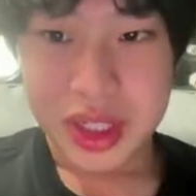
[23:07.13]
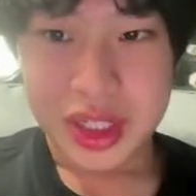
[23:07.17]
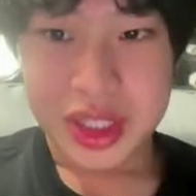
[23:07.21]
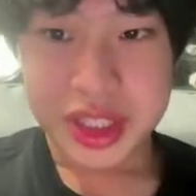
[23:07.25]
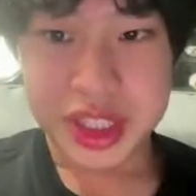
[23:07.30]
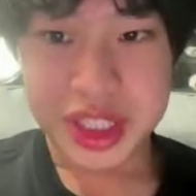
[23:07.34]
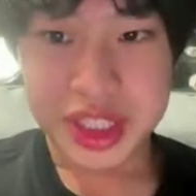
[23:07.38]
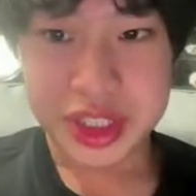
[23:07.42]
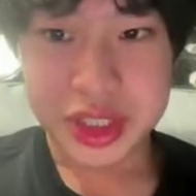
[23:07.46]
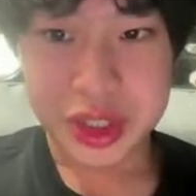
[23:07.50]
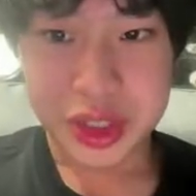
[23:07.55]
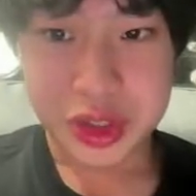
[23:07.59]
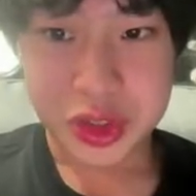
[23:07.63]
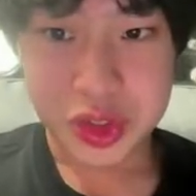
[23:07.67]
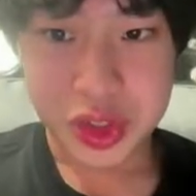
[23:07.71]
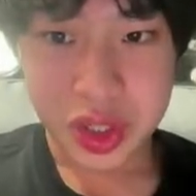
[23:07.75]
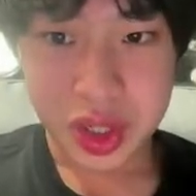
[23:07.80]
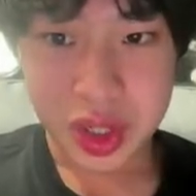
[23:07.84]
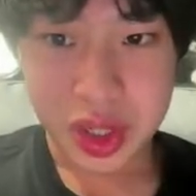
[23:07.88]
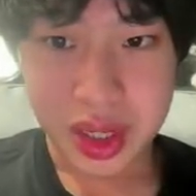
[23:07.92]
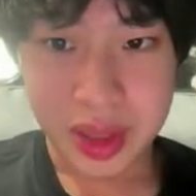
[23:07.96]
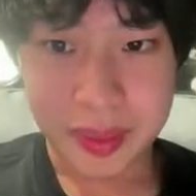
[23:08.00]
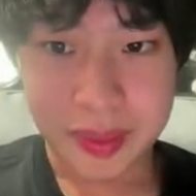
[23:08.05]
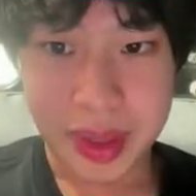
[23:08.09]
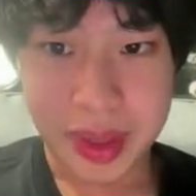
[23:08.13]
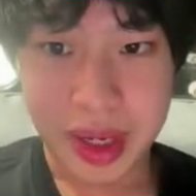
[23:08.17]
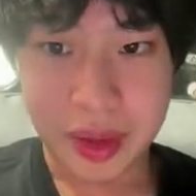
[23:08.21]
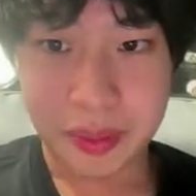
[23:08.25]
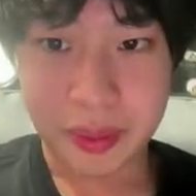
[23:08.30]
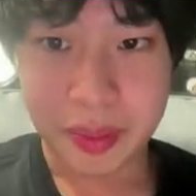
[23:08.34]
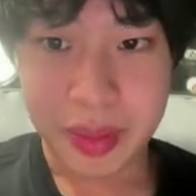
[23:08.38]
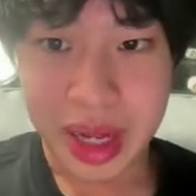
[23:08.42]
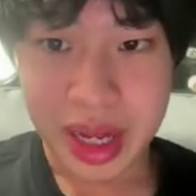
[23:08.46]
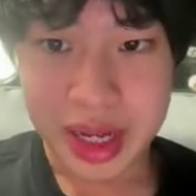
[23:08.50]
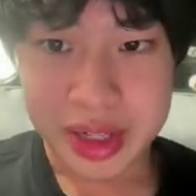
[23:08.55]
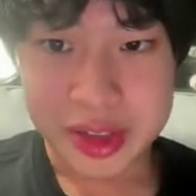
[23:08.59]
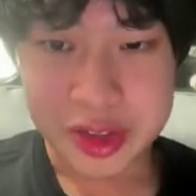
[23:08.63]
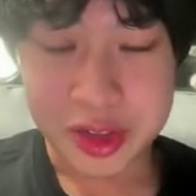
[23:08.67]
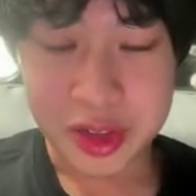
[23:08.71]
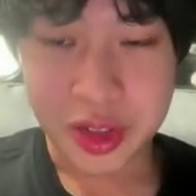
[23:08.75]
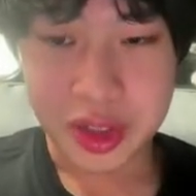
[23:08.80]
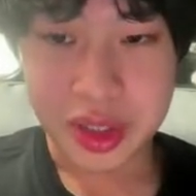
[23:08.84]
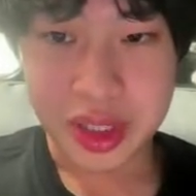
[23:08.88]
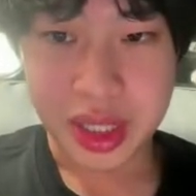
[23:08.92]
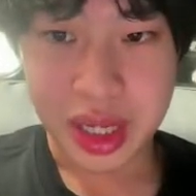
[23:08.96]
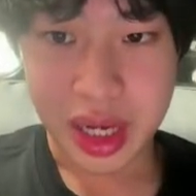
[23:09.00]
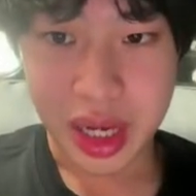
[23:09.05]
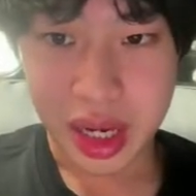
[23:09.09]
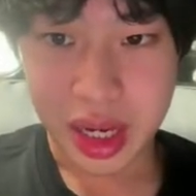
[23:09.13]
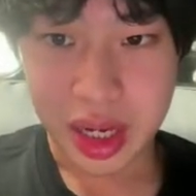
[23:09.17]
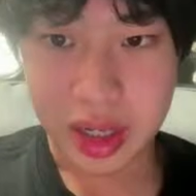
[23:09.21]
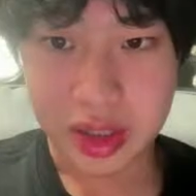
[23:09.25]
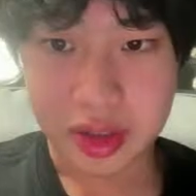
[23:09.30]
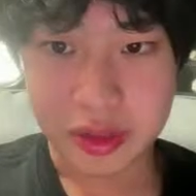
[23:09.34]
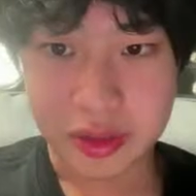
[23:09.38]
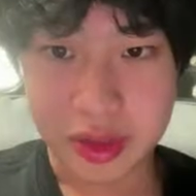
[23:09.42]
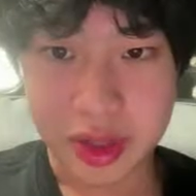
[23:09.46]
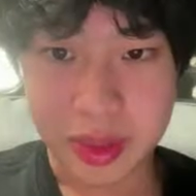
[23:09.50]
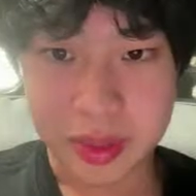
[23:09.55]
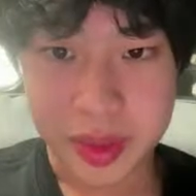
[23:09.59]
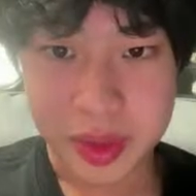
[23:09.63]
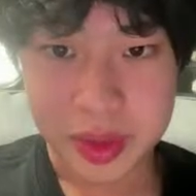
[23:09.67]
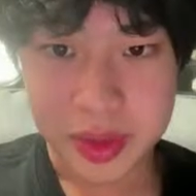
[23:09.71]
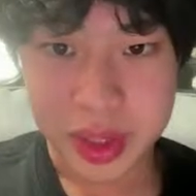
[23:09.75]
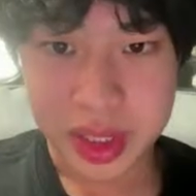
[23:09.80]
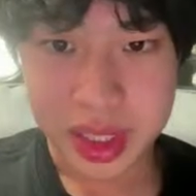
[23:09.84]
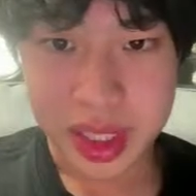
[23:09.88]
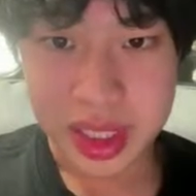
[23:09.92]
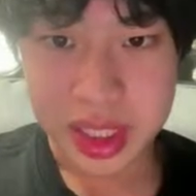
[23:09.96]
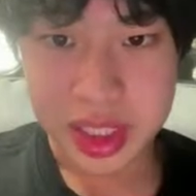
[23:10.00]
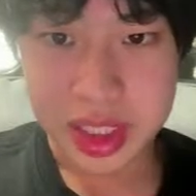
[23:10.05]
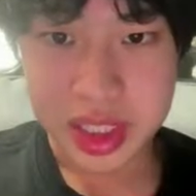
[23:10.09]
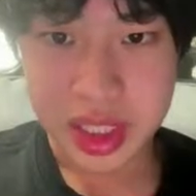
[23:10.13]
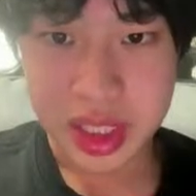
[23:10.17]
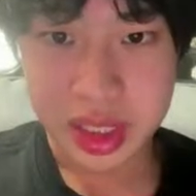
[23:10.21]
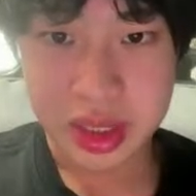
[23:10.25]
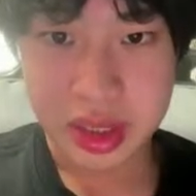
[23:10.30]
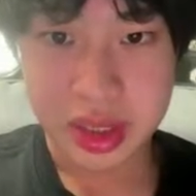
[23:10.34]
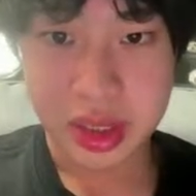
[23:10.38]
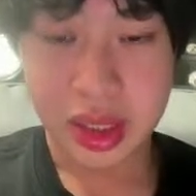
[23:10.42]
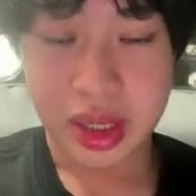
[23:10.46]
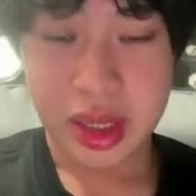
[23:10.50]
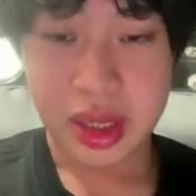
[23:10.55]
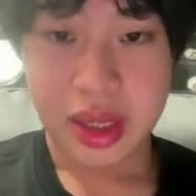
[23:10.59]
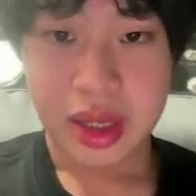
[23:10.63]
She's going to talk about master the art of communication.